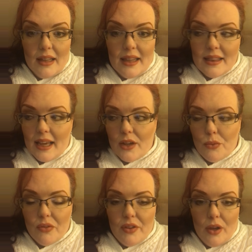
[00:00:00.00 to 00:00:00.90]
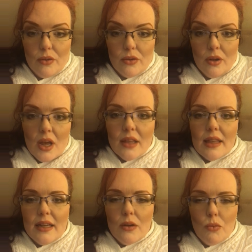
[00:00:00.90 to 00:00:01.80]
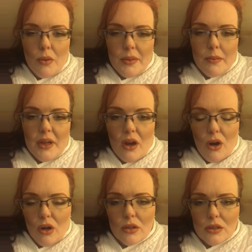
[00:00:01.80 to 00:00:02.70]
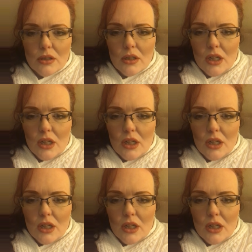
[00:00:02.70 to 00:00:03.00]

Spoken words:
that they could refute. They didn't want me to be heard.